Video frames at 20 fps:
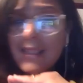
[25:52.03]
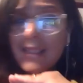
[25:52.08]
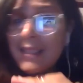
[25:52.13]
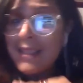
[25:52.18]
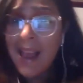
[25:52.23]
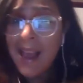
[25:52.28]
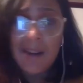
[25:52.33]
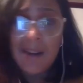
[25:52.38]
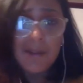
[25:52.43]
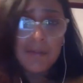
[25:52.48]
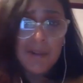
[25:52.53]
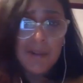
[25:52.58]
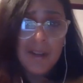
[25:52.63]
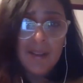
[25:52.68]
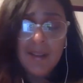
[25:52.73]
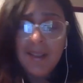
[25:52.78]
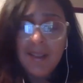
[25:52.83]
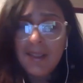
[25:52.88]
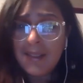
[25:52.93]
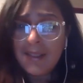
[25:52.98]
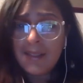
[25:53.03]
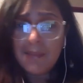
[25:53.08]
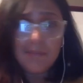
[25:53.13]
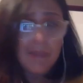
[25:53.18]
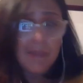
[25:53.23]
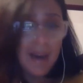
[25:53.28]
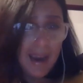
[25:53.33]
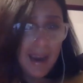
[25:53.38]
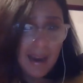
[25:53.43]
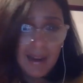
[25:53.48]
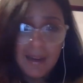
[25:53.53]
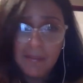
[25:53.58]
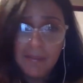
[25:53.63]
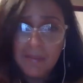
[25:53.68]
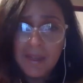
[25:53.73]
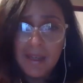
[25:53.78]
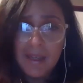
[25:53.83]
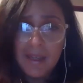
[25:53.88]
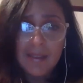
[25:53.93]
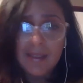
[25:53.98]
not a realist by any
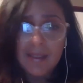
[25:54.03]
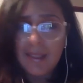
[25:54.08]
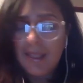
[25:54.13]
means.